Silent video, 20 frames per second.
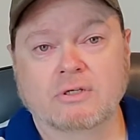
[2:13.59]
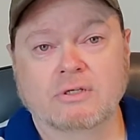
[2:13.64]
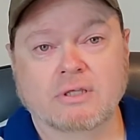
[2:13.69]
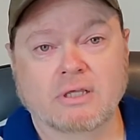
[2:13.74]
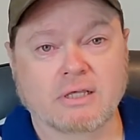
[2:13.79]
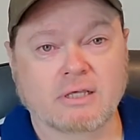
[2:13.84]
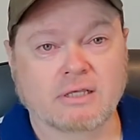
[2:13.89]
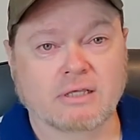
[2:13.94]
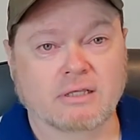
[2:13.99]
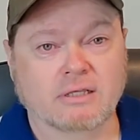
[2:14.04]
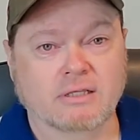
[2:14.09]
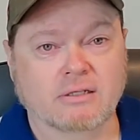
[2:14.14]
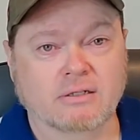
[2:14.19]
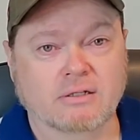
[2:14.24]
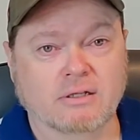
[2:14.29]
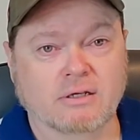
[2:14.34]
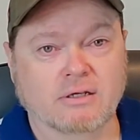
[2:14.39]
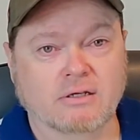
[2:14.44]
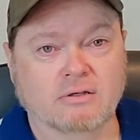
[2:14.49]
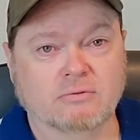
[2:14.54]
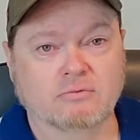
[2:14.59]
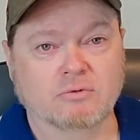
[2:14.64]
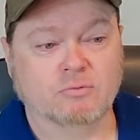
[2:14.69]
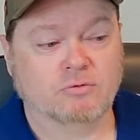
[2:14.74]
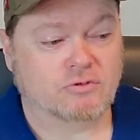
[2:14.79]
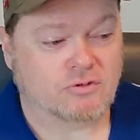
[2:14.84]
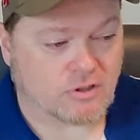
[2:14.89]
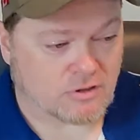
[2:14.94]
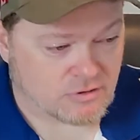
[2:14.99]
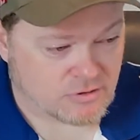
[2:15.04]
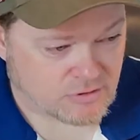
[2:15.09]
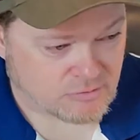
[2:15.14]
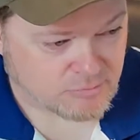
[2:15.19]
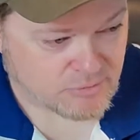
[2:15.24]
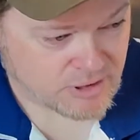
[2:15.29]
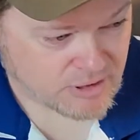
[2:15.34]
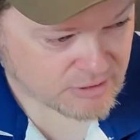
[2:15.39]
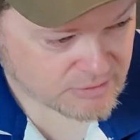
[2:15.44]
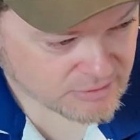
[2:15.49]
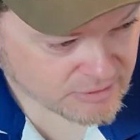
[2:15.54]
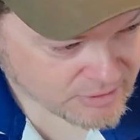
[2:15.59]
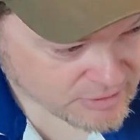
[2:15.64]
And when we're talking about